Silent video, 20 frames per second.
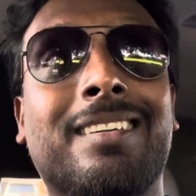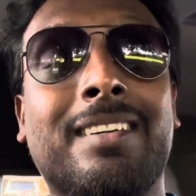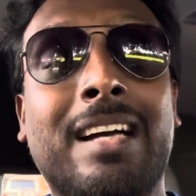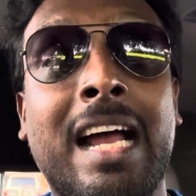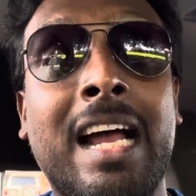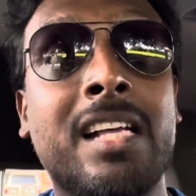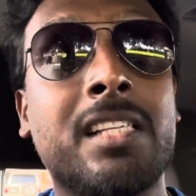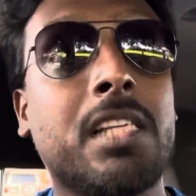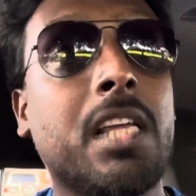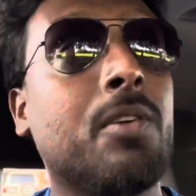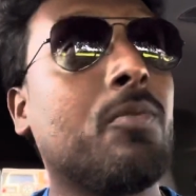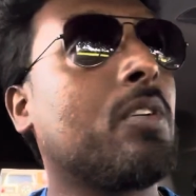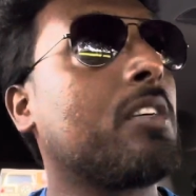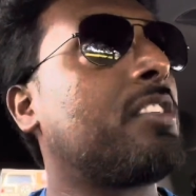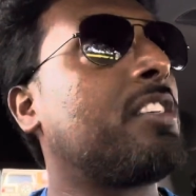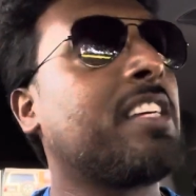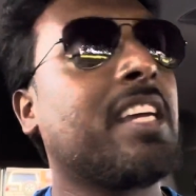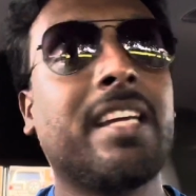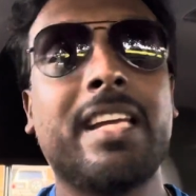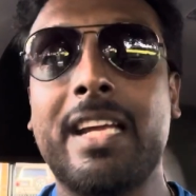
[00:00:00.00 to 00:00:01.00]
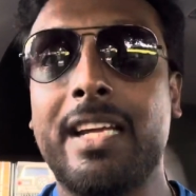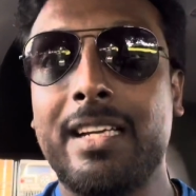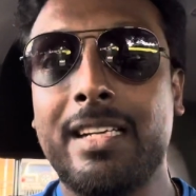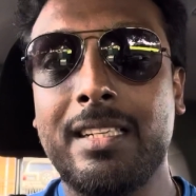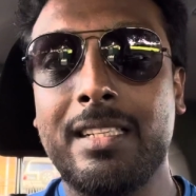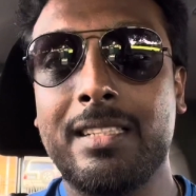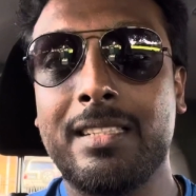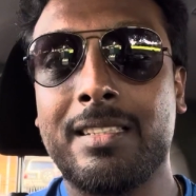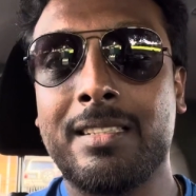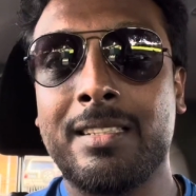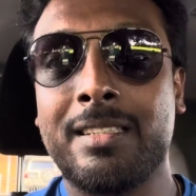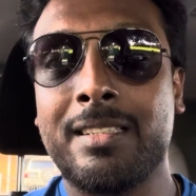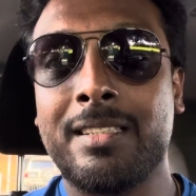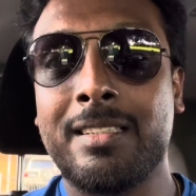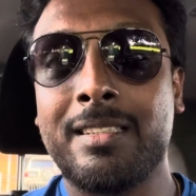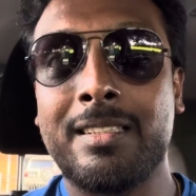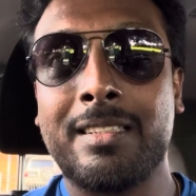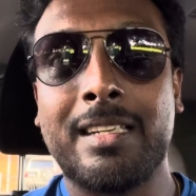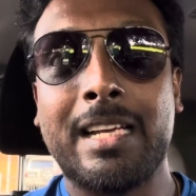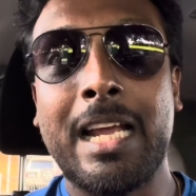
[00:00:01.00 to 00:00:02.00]
as I was checking
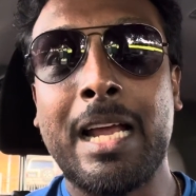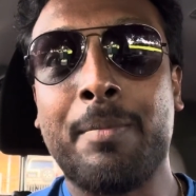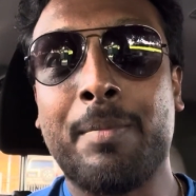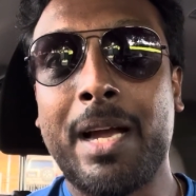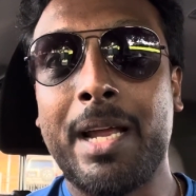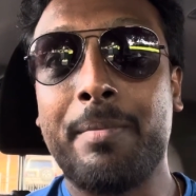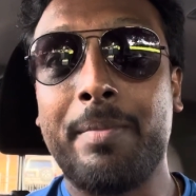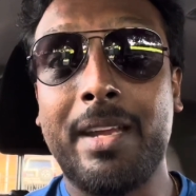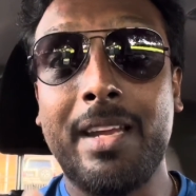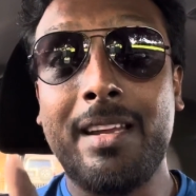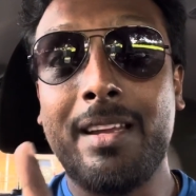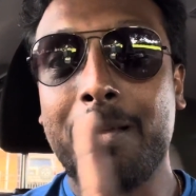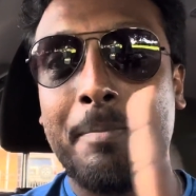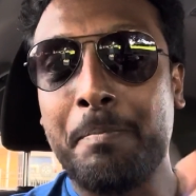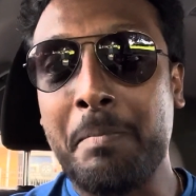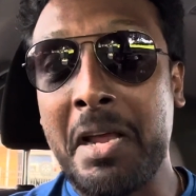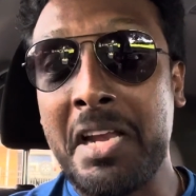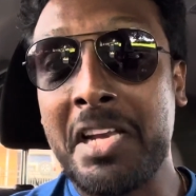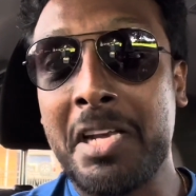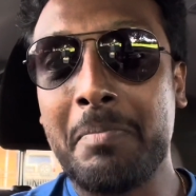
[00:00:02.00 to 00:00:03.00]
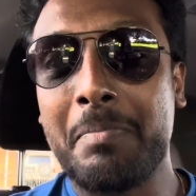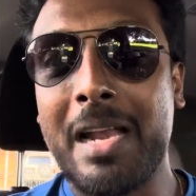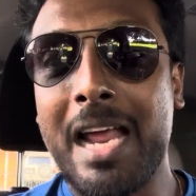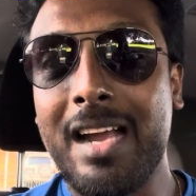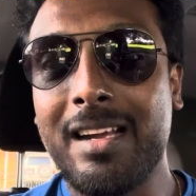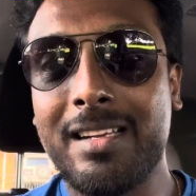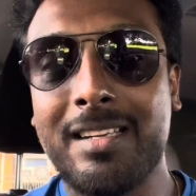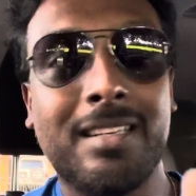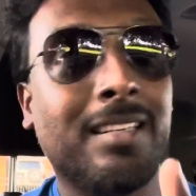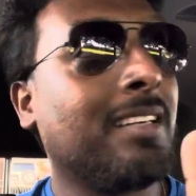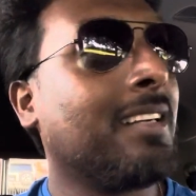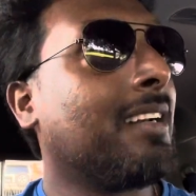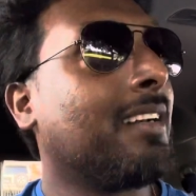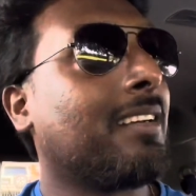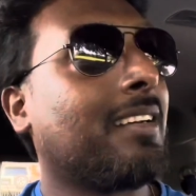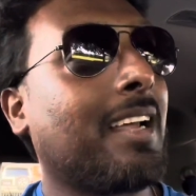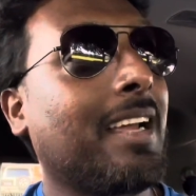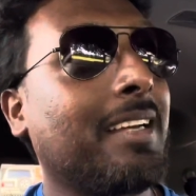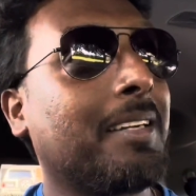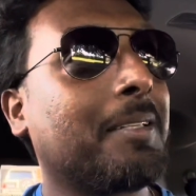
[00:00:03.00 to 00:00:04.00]
MIB, Men in Black,
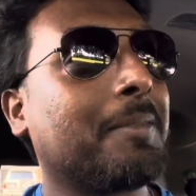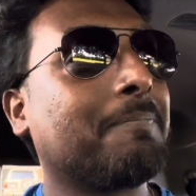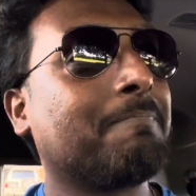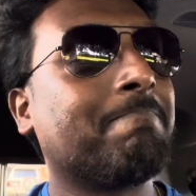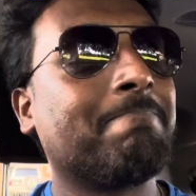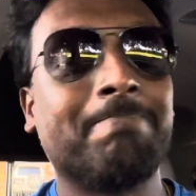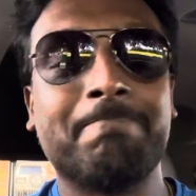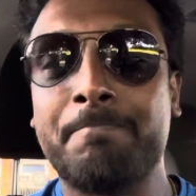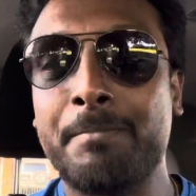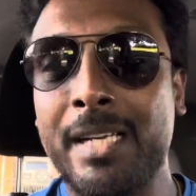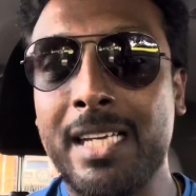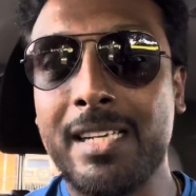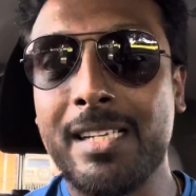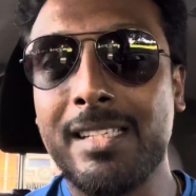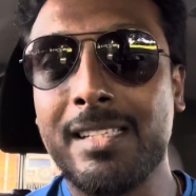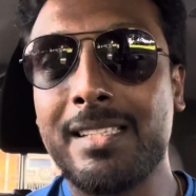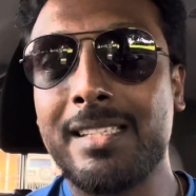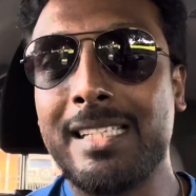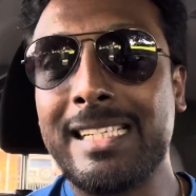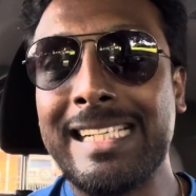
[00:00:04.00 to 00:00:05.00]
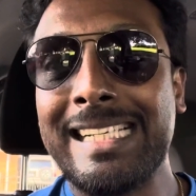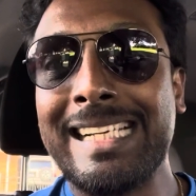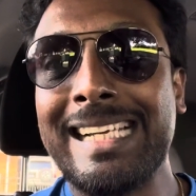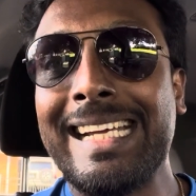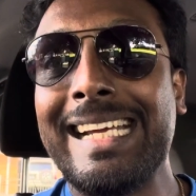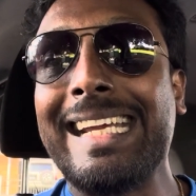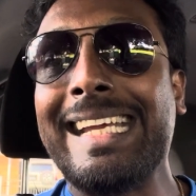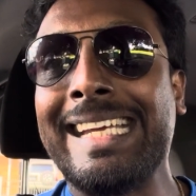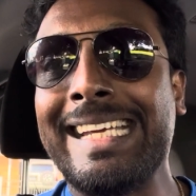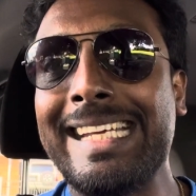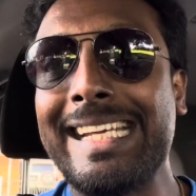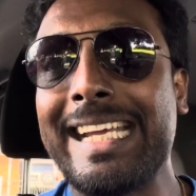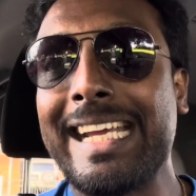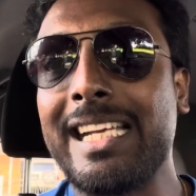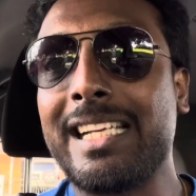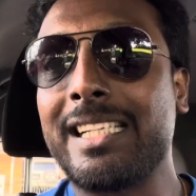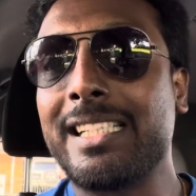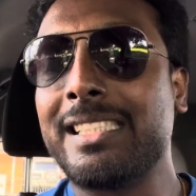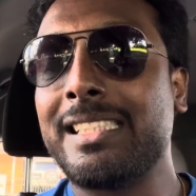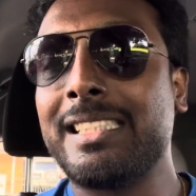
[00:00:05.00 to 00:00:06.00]
like mirrors,
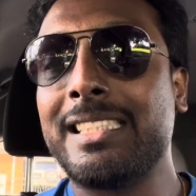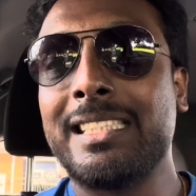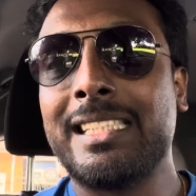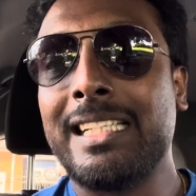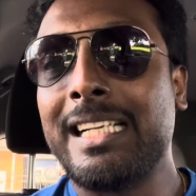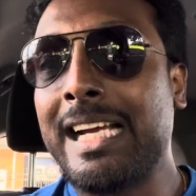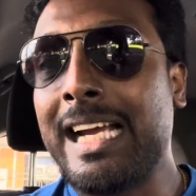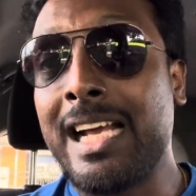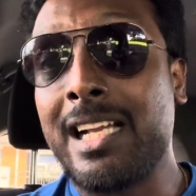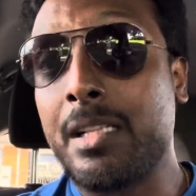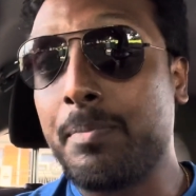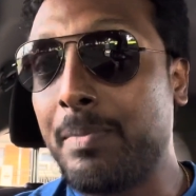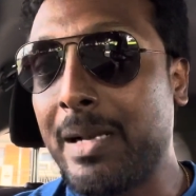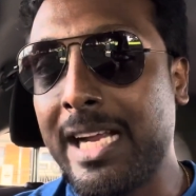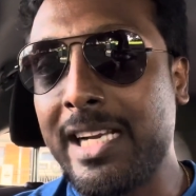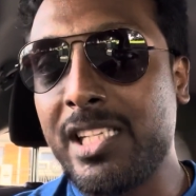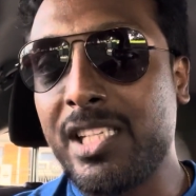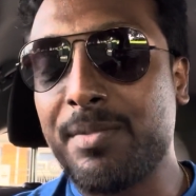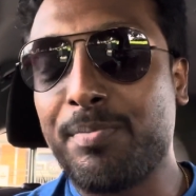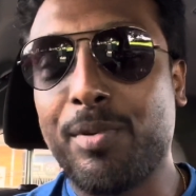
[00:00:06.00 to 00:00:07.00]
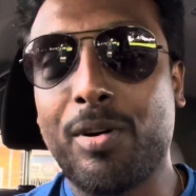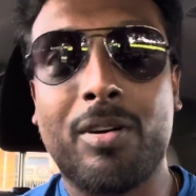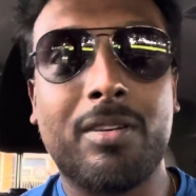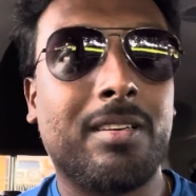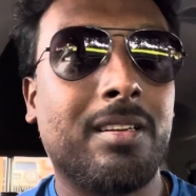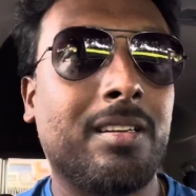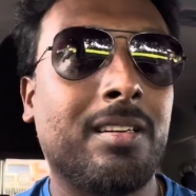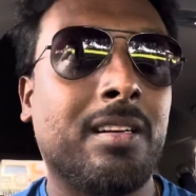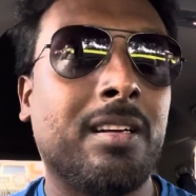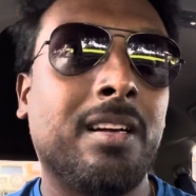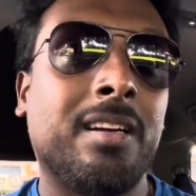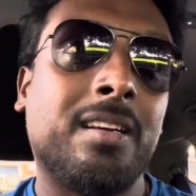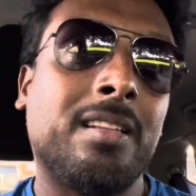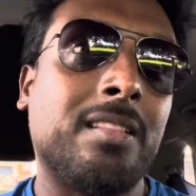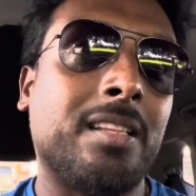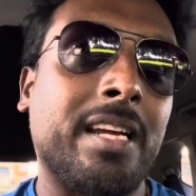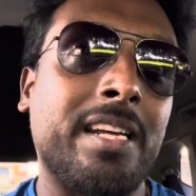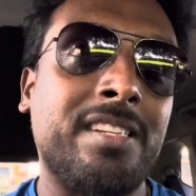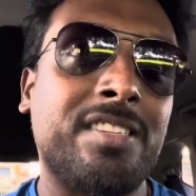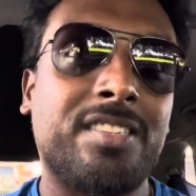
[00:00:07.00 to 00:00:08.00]
indicator and blind spot,
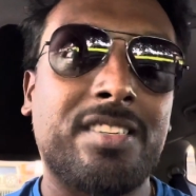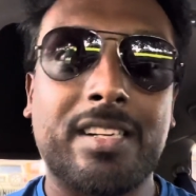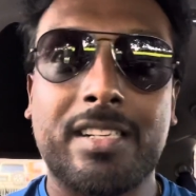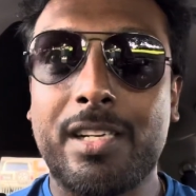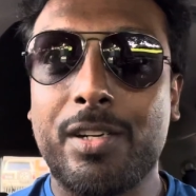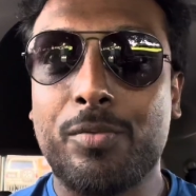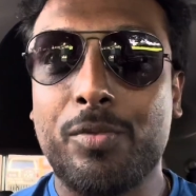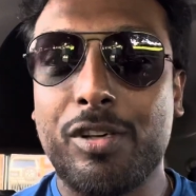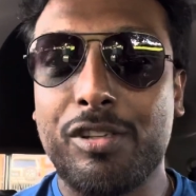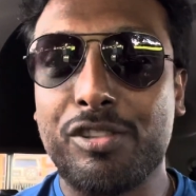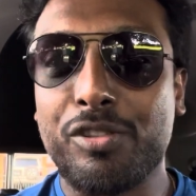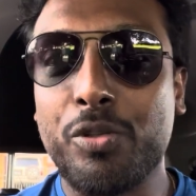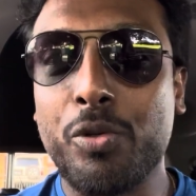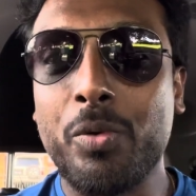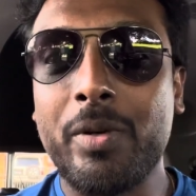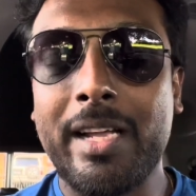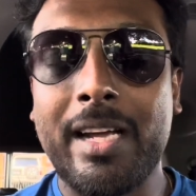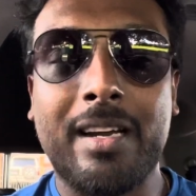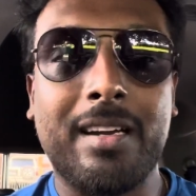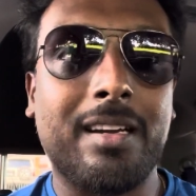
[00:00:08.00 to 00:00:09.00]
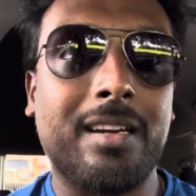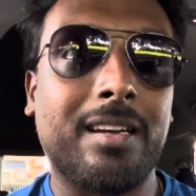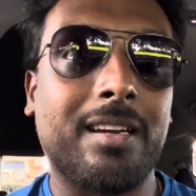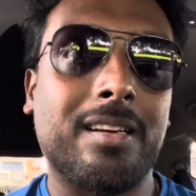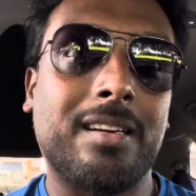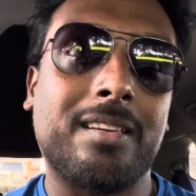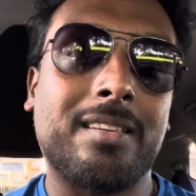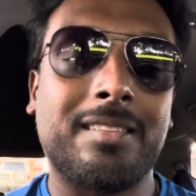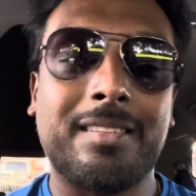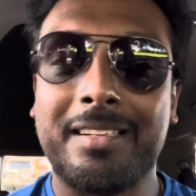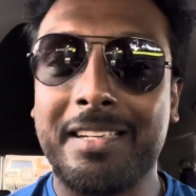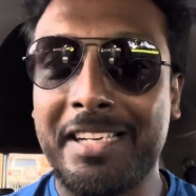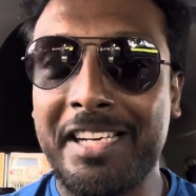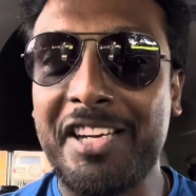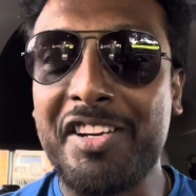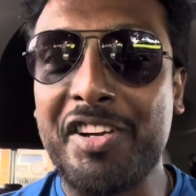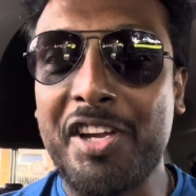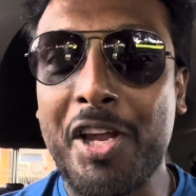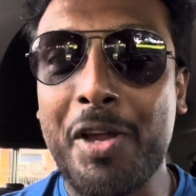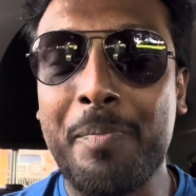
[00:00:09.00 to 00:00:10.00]
the instructor was good, and he
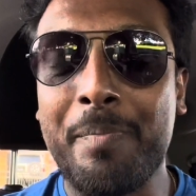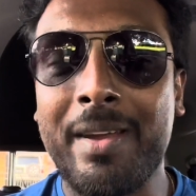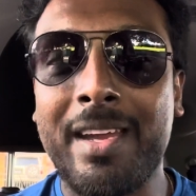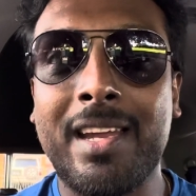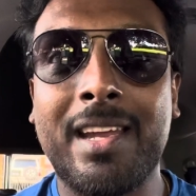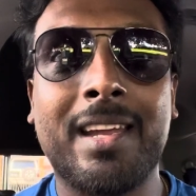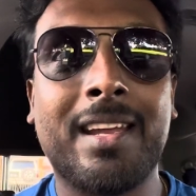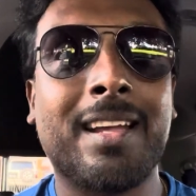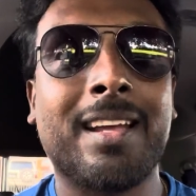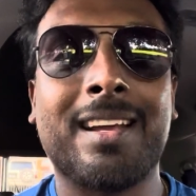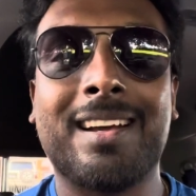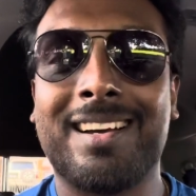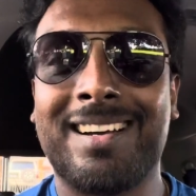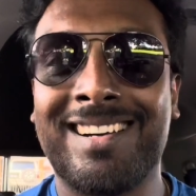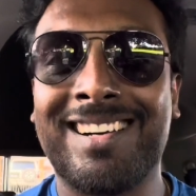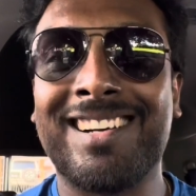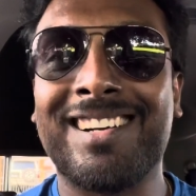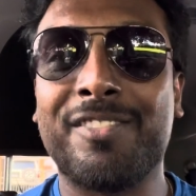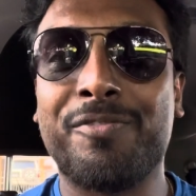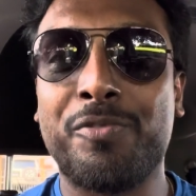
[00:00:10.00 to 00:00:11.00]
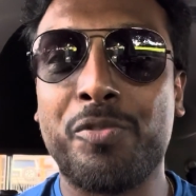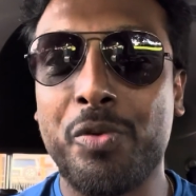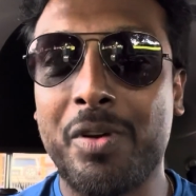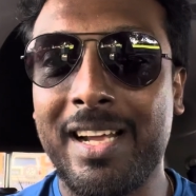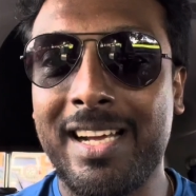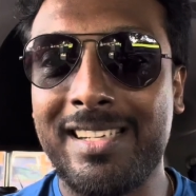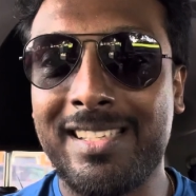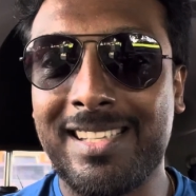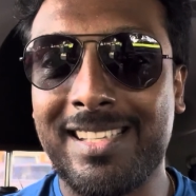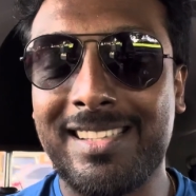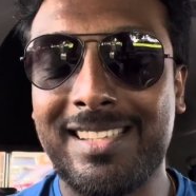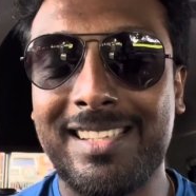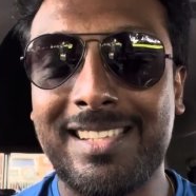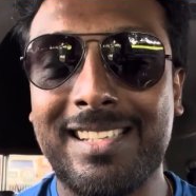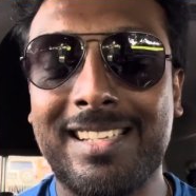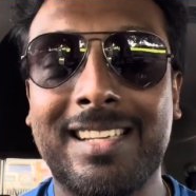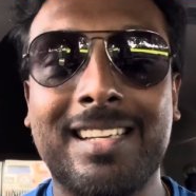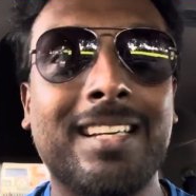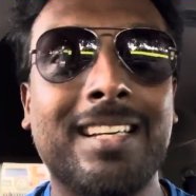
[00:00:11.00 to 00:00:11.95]
gave me a full license.